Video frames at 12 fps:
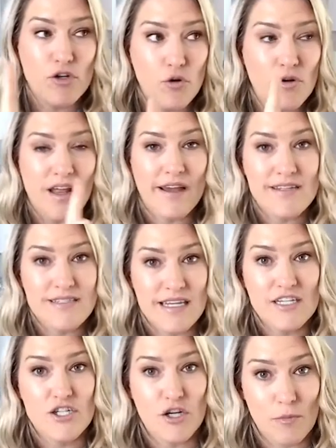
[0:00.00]
new clients
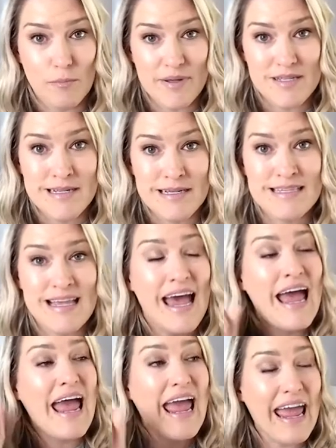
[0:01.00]
into your business,
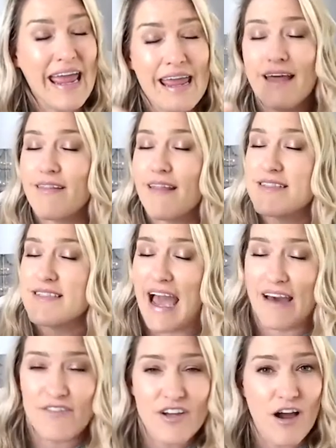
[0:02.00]
A, let's
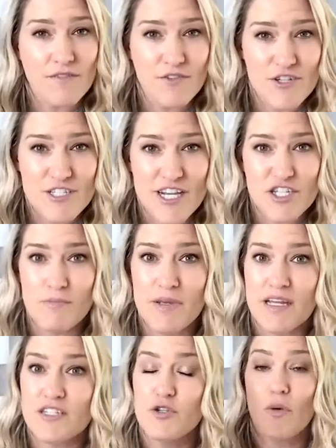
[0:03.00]
have a conversation
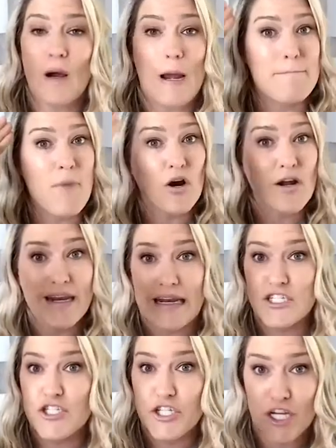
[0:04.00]
because you are a
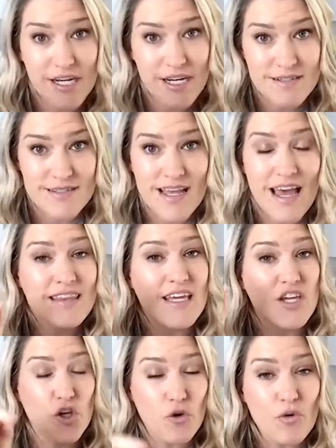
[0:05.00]
marketing genius
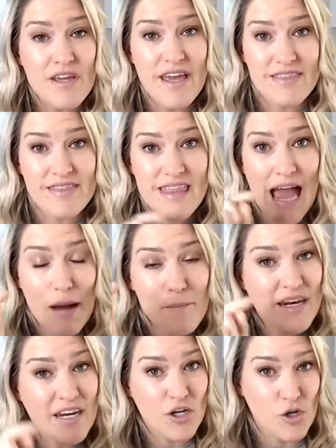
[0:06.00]
that you can get that
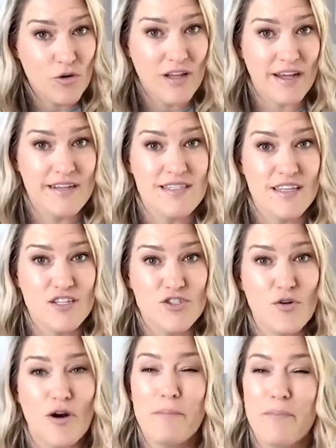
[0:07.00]
many new clients in the
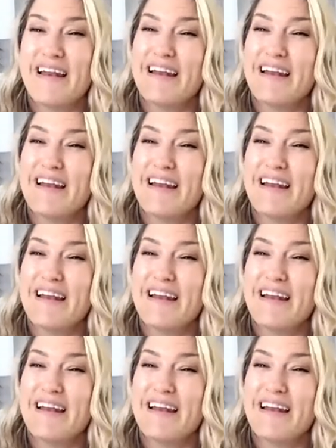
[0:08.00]
door. But